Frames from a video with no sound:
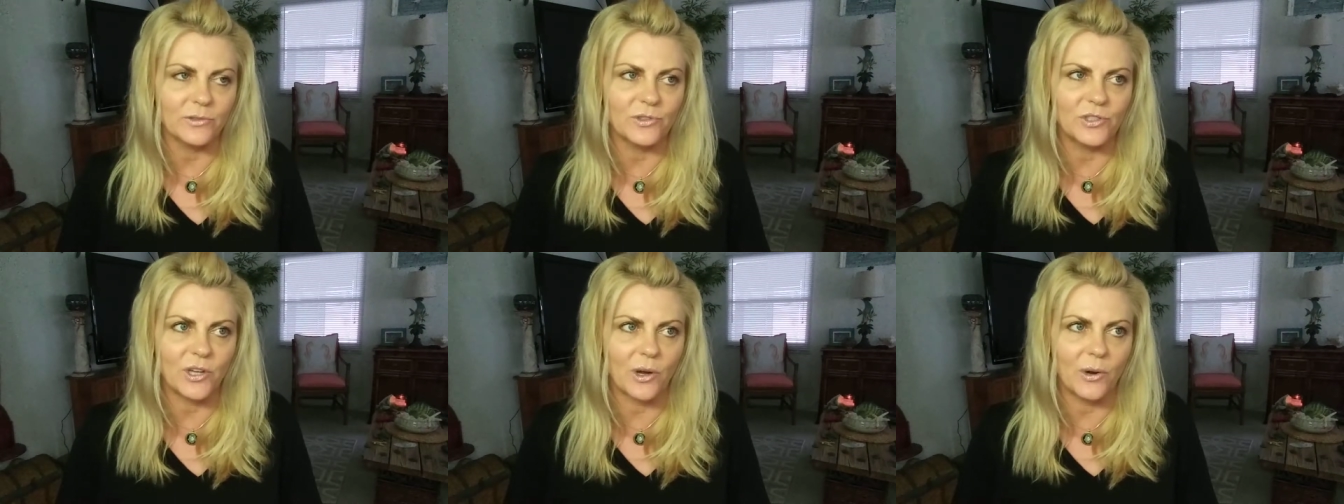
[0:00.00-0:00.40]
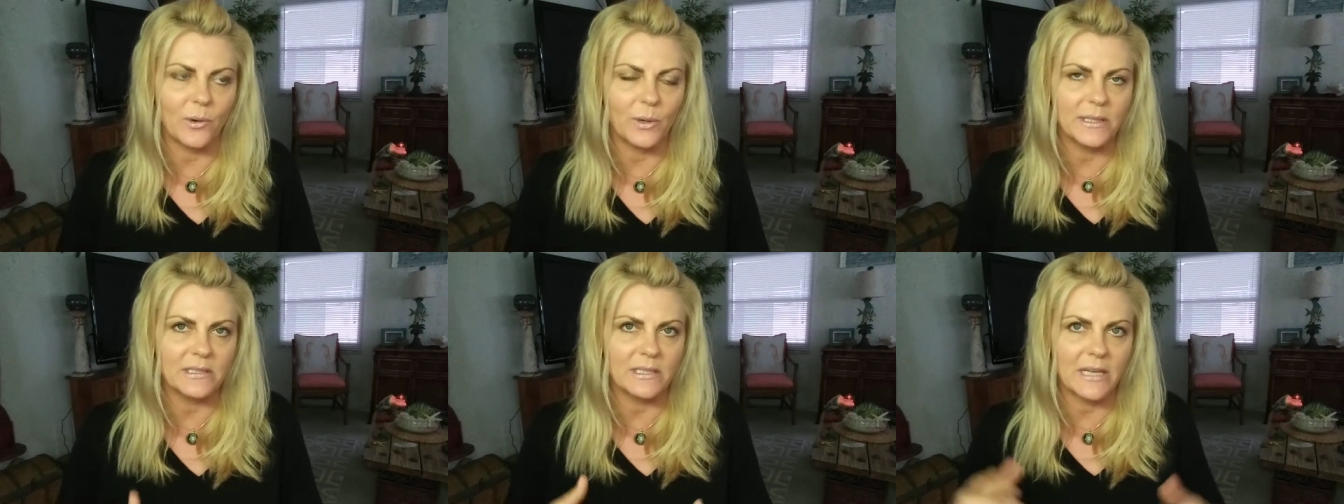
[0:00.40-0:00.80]

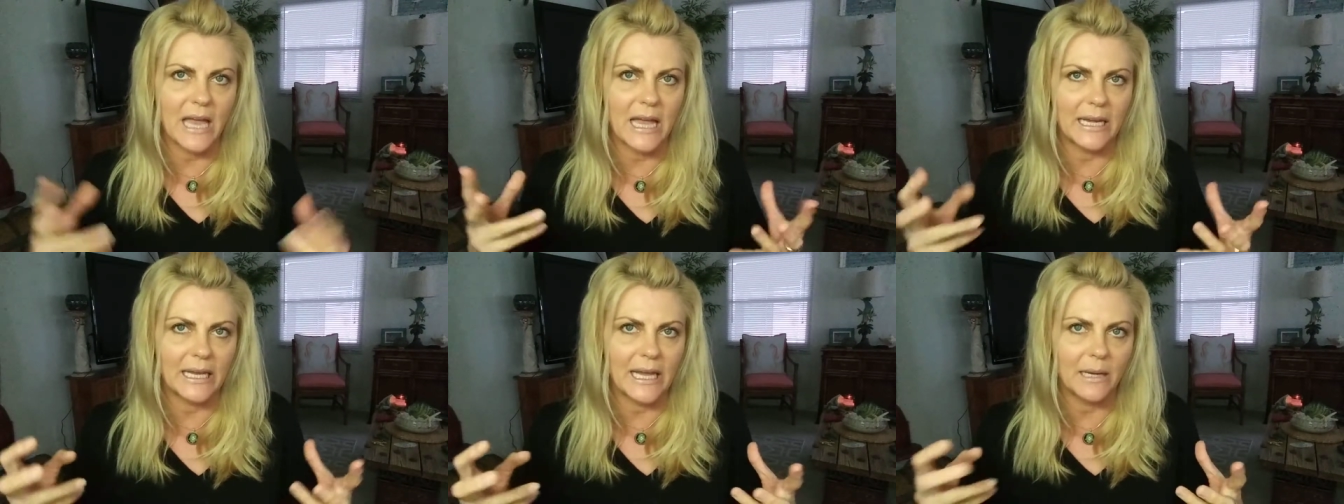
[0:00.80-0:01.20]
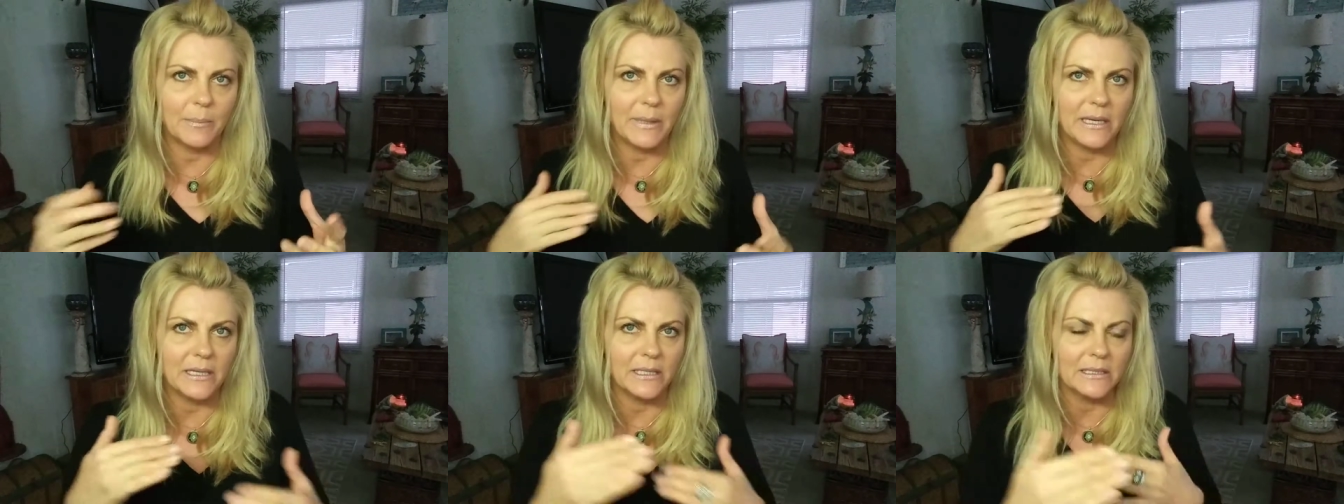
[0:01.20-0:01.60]
So it's kind of got to
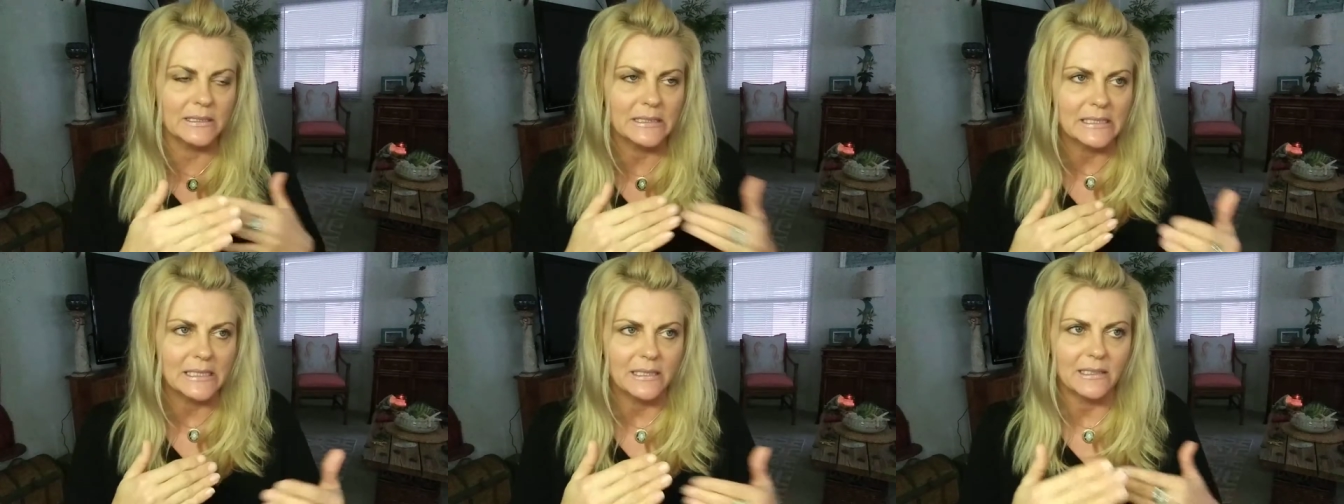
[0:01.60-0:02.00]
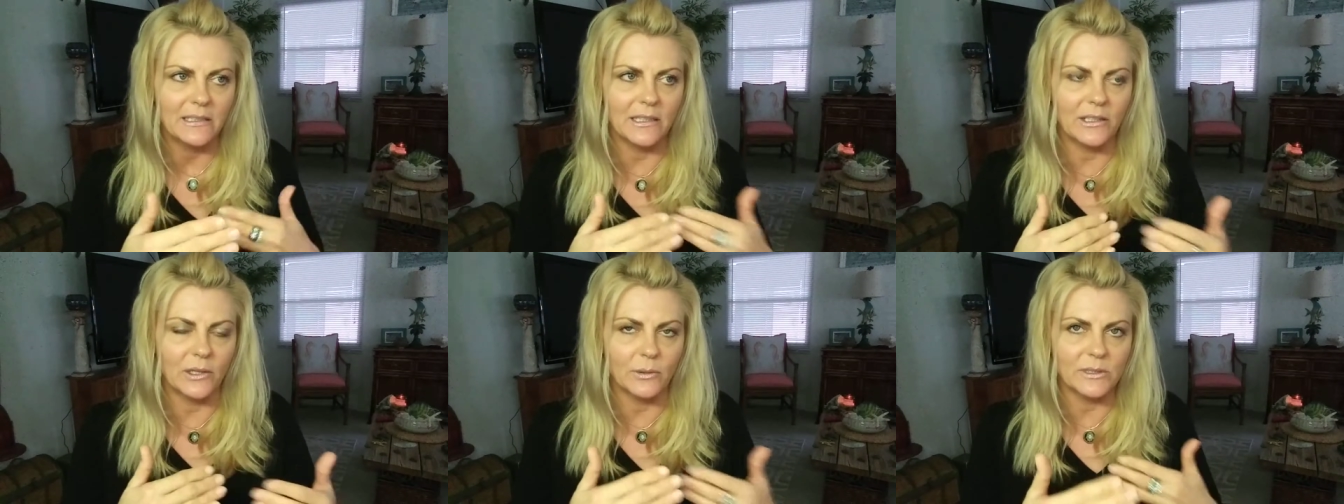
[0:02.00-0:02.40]
be a
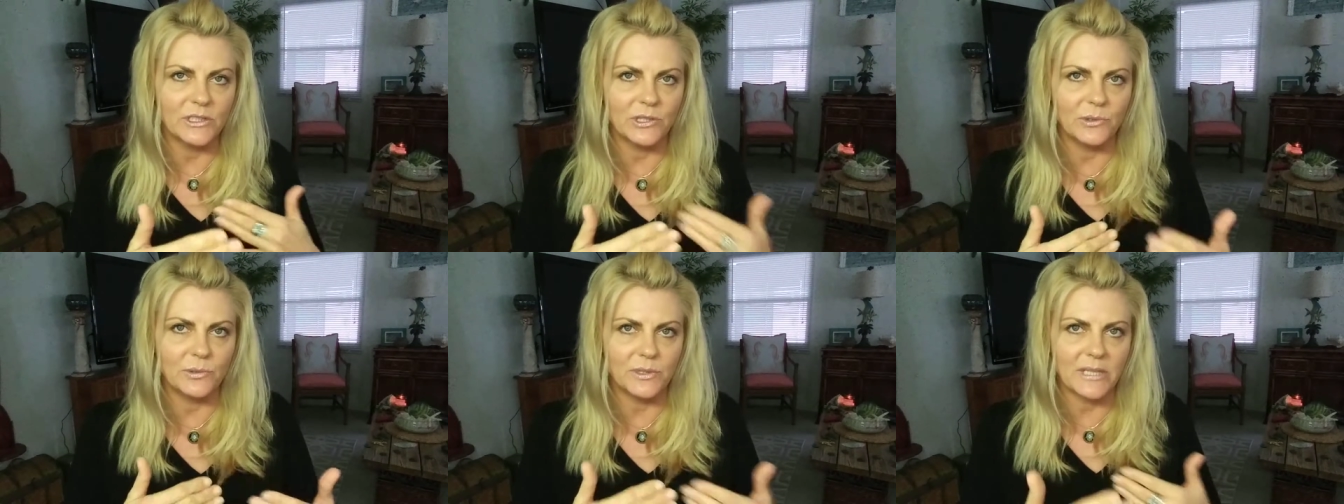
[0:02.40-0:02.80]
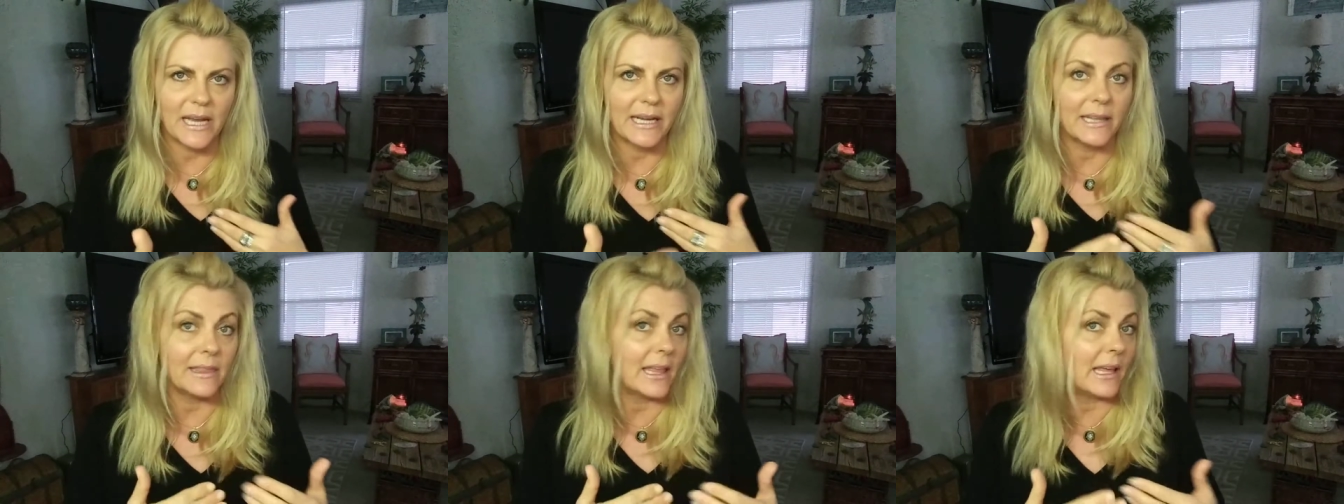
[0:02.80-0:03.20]
you know, a
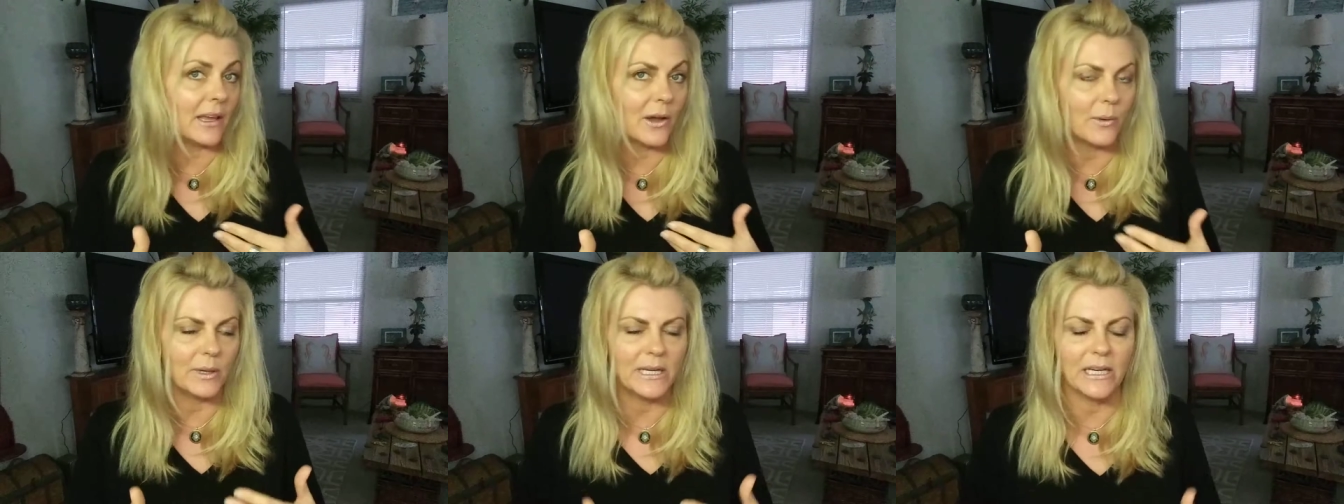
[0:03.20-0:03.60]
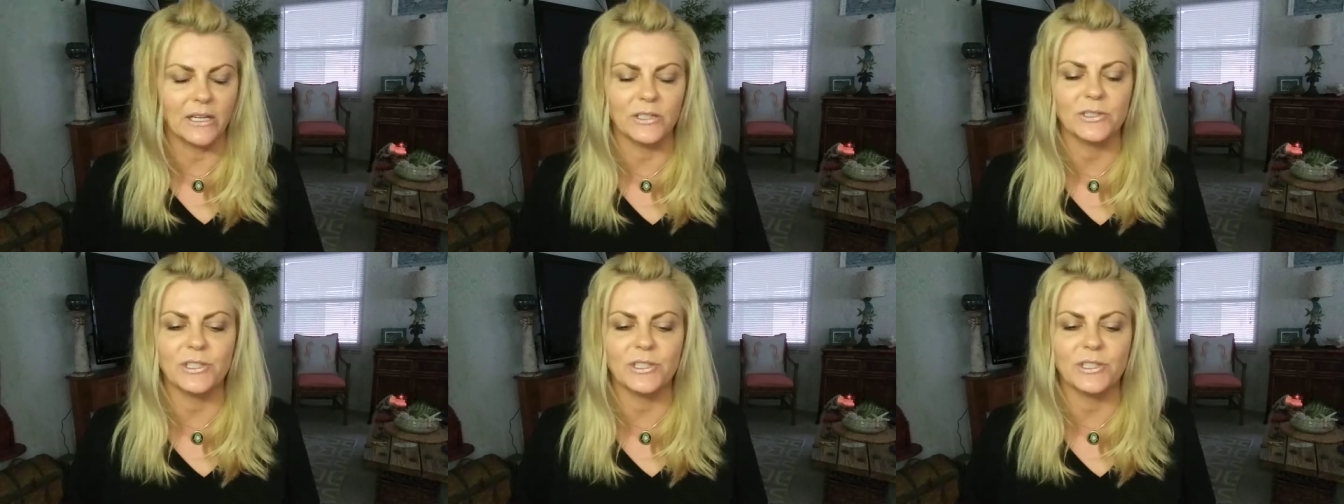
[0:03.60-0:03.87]
two-sided thing going here.